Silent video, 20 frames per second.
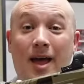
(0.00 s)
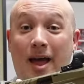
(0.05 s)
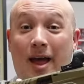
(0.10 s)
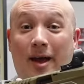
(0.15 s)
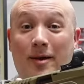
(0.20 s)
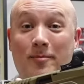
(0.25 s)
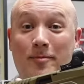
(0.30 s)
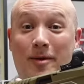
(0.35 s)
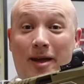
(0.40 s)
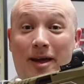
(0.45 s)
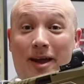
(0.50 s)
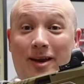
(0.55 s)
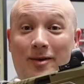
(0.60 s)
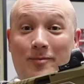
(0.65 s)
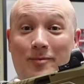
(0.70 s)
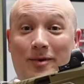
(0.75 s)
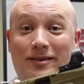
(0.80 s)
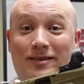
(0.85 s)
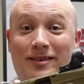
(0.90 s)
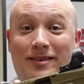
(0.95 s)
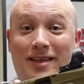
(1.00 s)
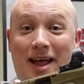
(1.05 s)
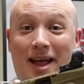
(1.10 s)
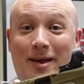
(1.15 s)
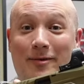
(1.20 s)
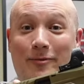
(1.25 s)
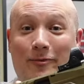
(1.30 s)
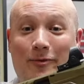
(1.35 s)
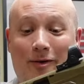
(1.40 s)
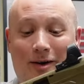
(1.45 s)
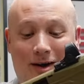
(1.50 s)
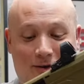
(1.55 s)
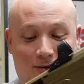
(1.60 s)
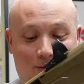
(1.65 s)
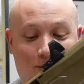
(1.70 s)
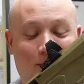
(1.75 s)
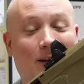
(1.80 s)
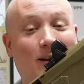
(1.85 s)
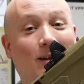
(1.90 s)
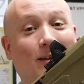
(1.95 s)
And man, was that fun.
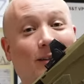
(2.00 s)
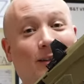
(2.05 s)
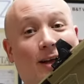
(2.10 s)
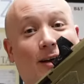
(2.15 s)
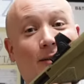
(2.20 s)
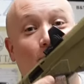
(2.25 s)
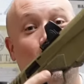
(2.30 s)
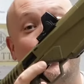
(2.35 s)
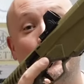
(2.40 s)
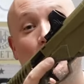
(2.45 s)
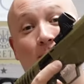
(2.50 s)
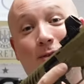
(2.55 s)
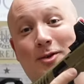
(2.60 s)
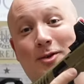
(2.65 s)
You're gonna love these